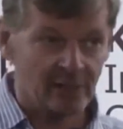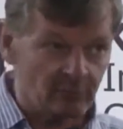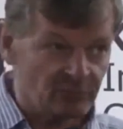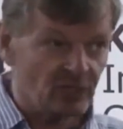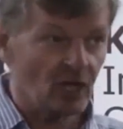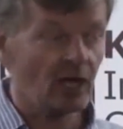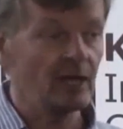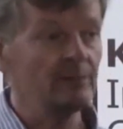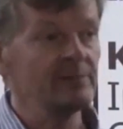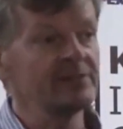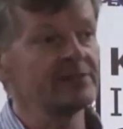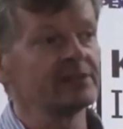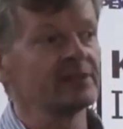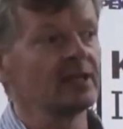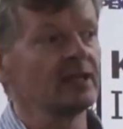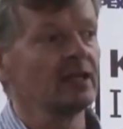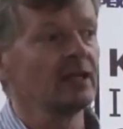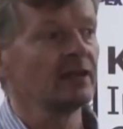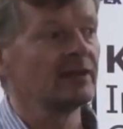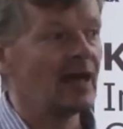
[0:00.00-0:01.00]

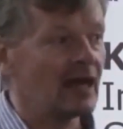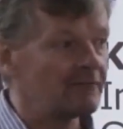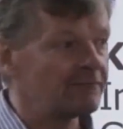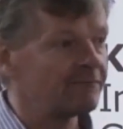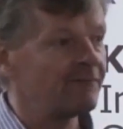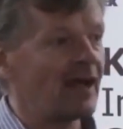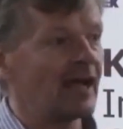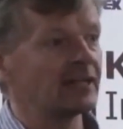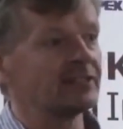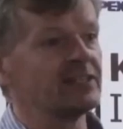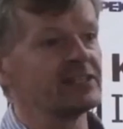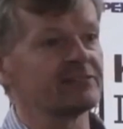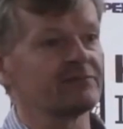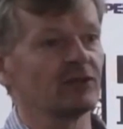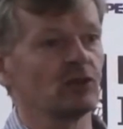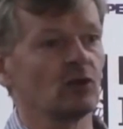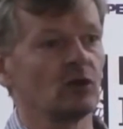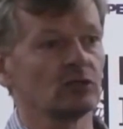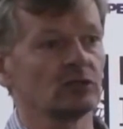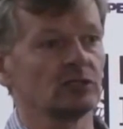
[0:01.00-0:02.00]
Sometimes that fact is
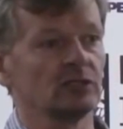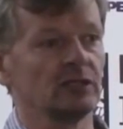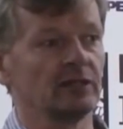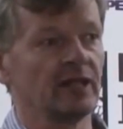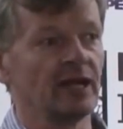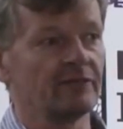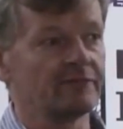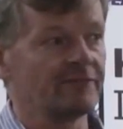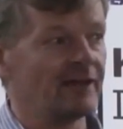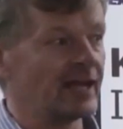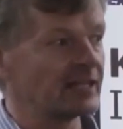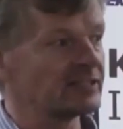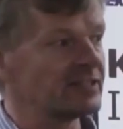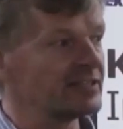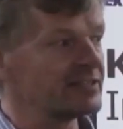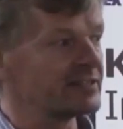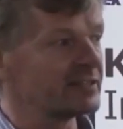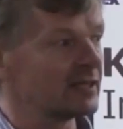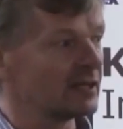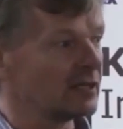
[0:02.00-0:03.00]
forgotten. That
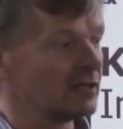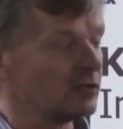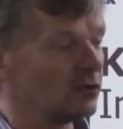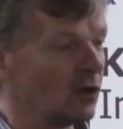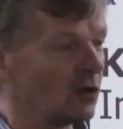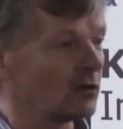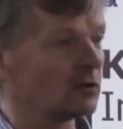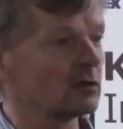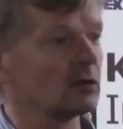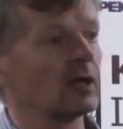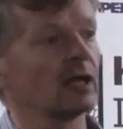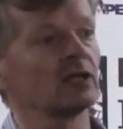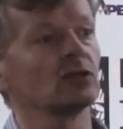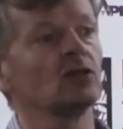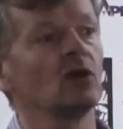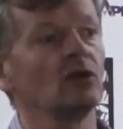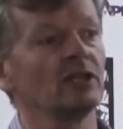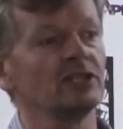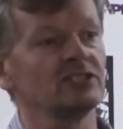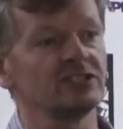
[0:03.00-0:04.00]
fact is not
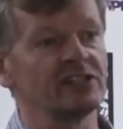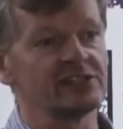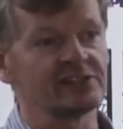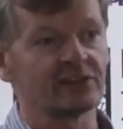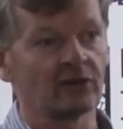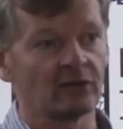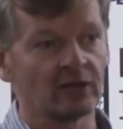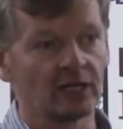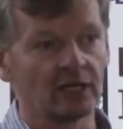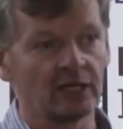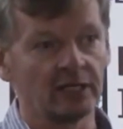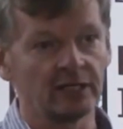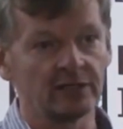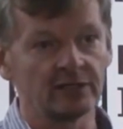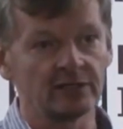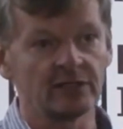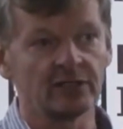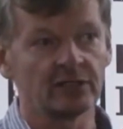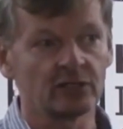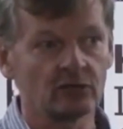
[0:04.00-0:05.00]
acknowledged
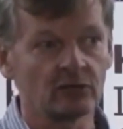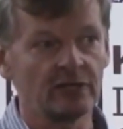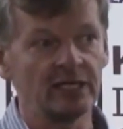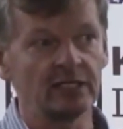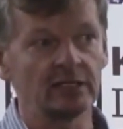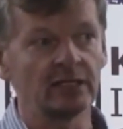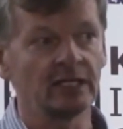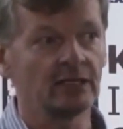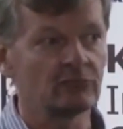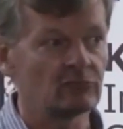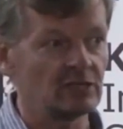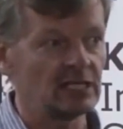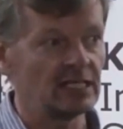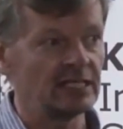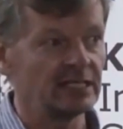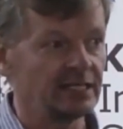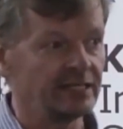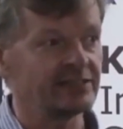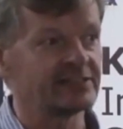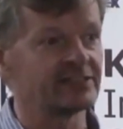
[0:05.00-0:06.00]
historically to the degree that it
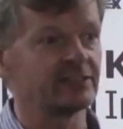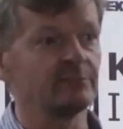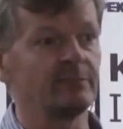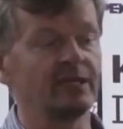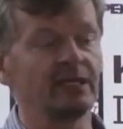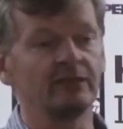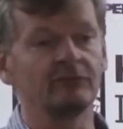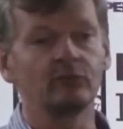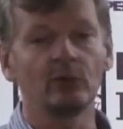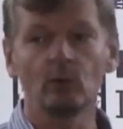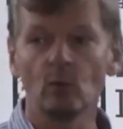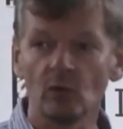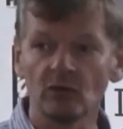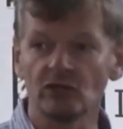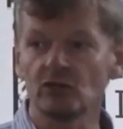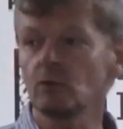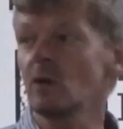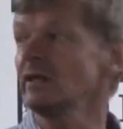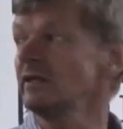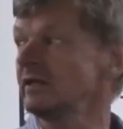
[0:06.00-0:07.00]
really needs to be if we
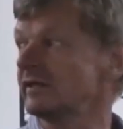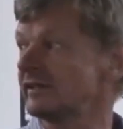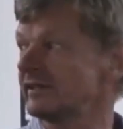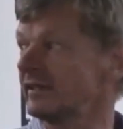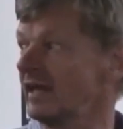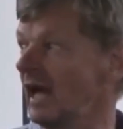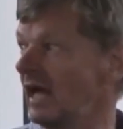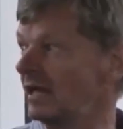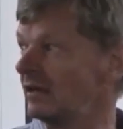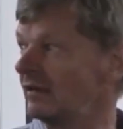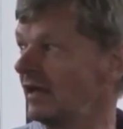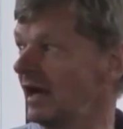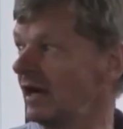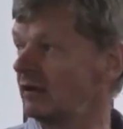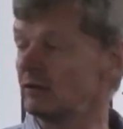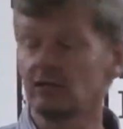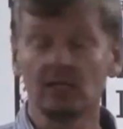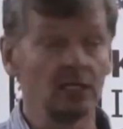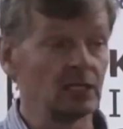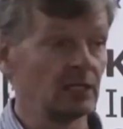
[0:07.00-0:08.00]
want to understand
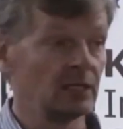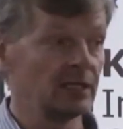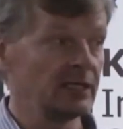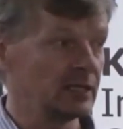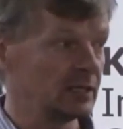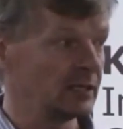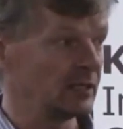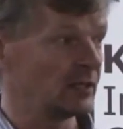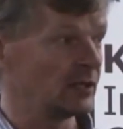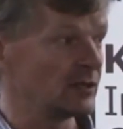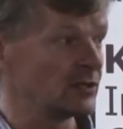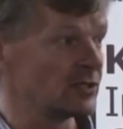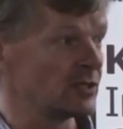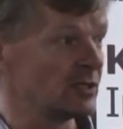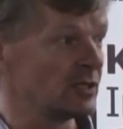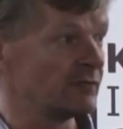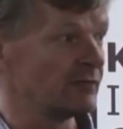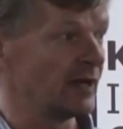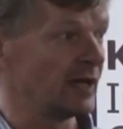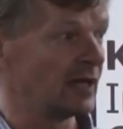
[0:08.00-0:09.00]
how the Indian
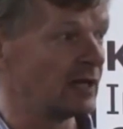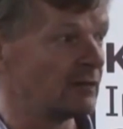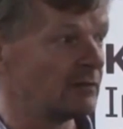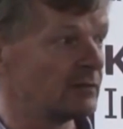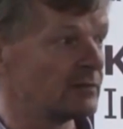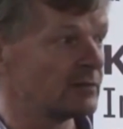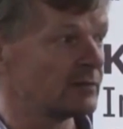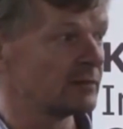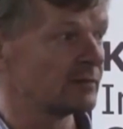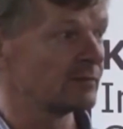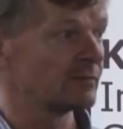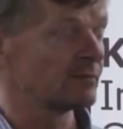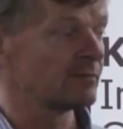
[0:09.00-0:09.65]
Ocean developed.